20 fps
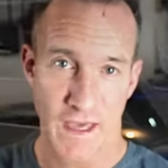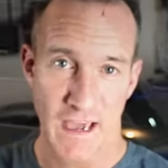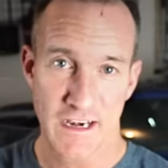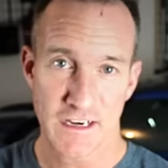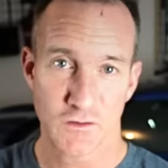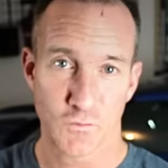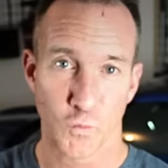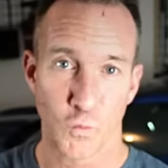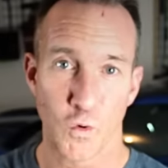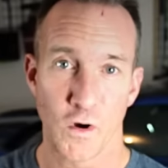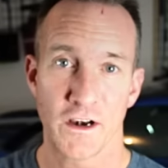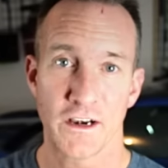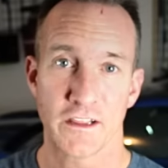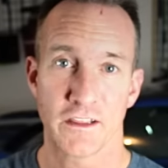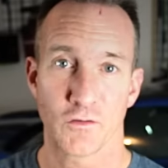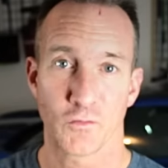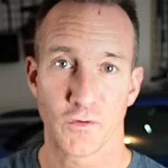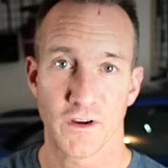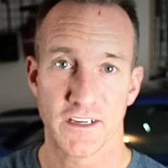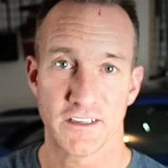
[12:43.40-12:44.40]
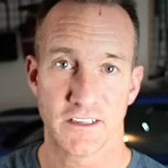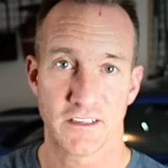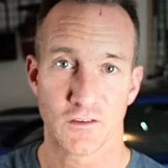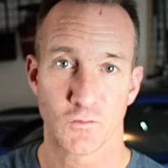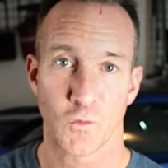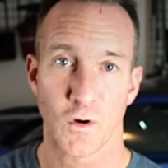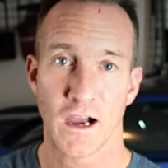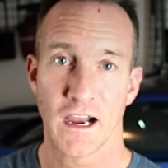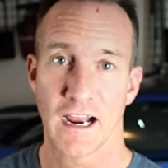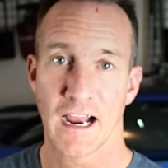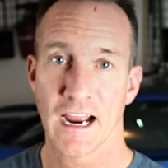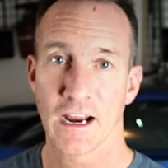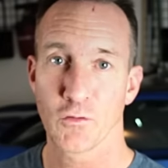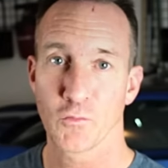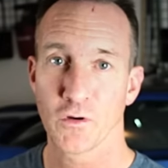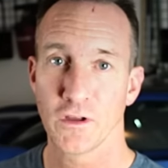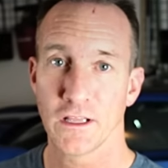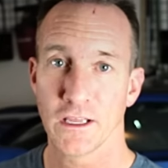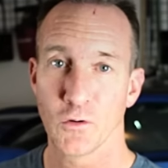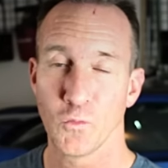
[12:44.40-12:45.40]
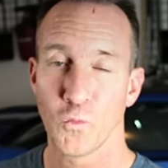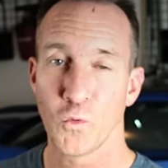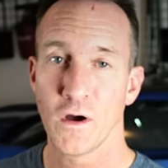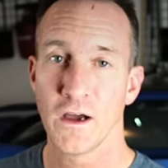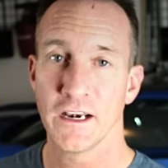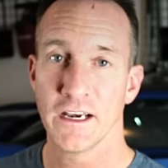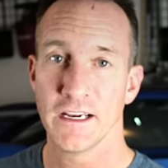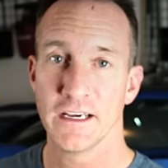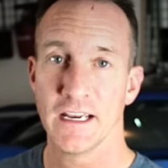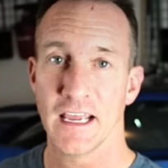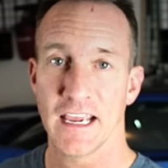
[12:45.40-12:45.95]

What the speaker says: that is one of the reasons why I really wanted